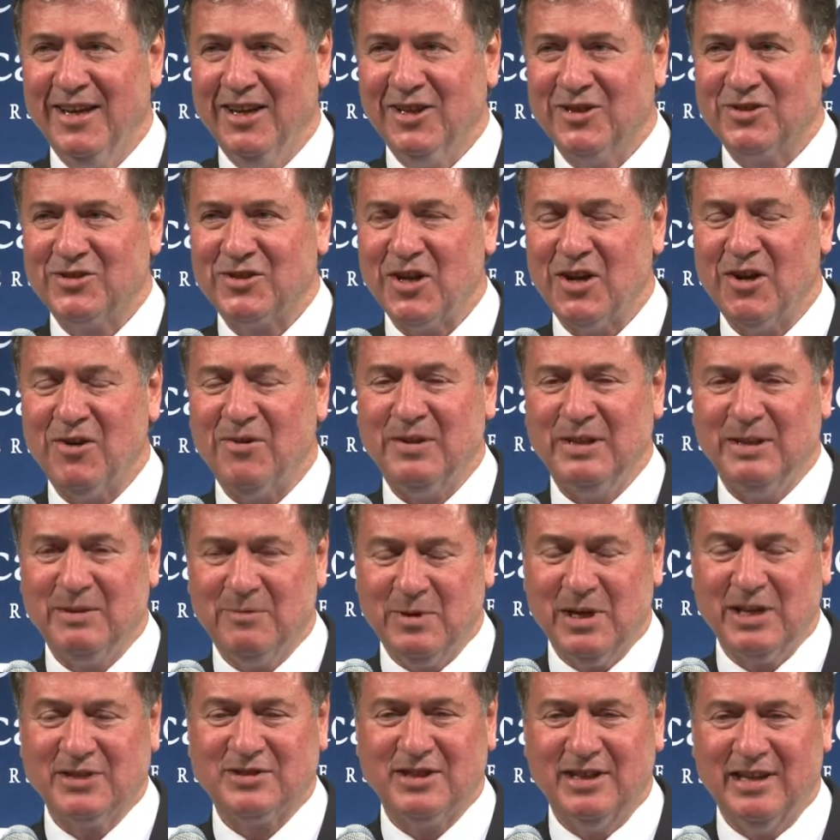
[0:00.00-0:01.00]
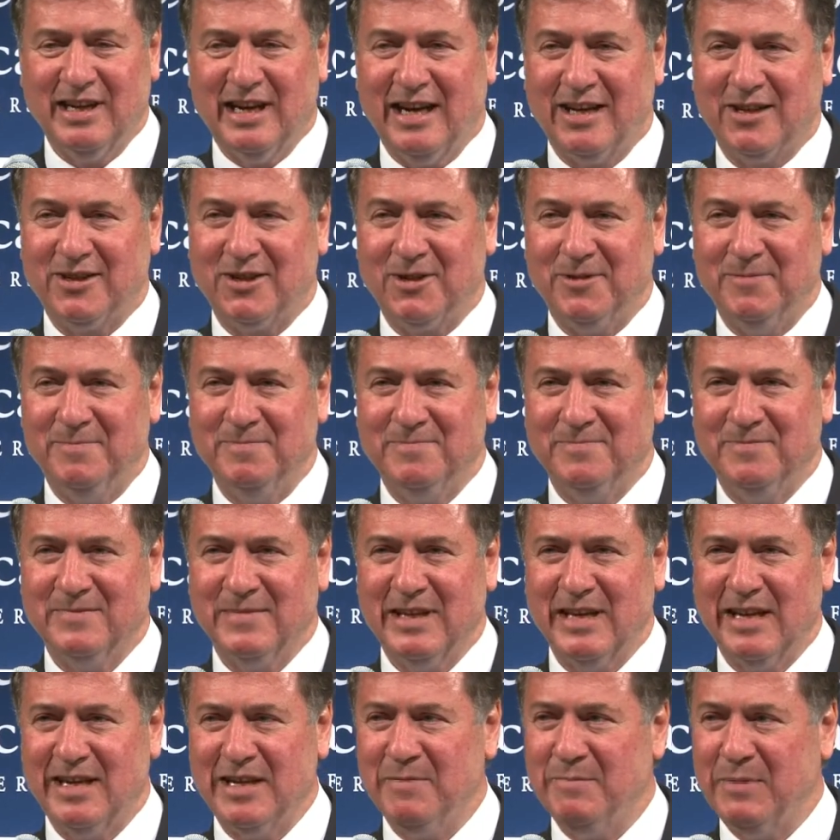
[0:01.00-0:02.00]
So it was an honor.
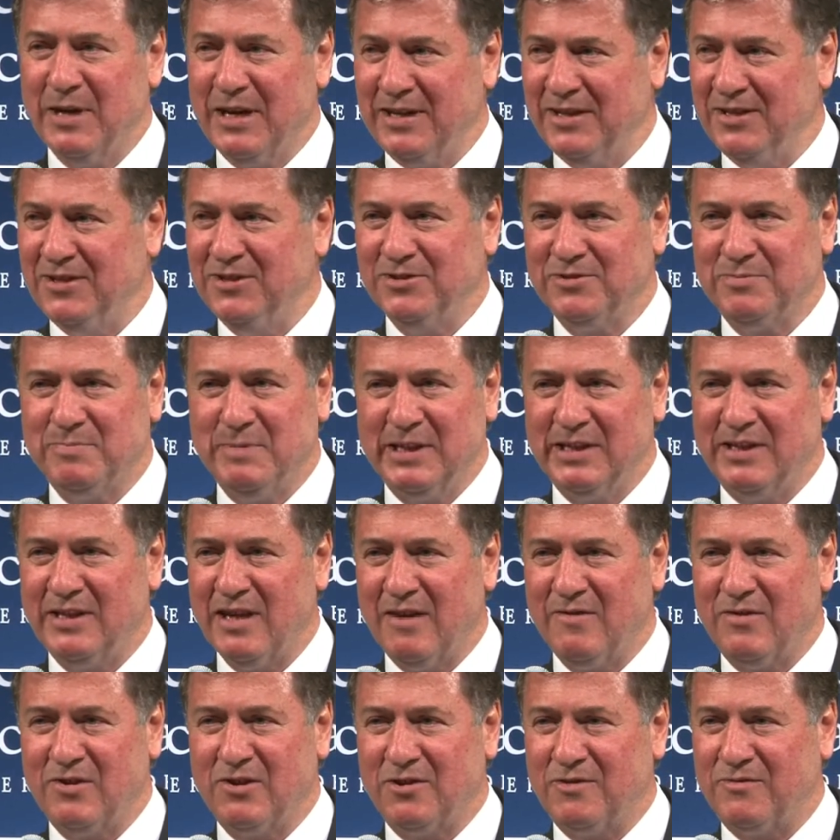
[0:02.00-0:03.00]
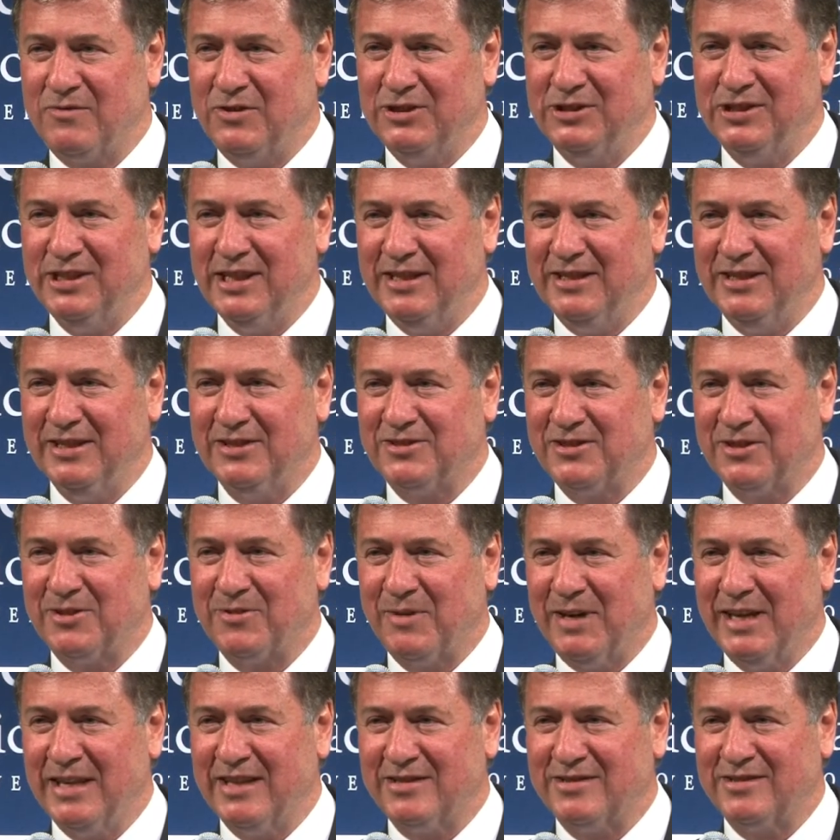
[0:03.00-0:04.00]
anybody who's been governor of Virginia, it's the
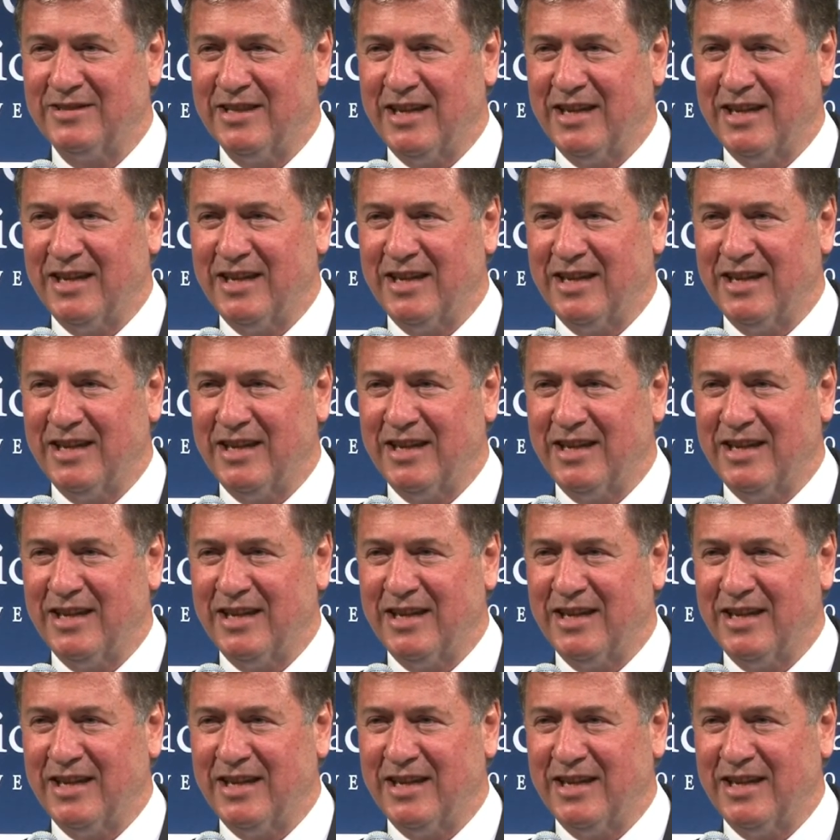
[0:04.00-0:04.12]
greatest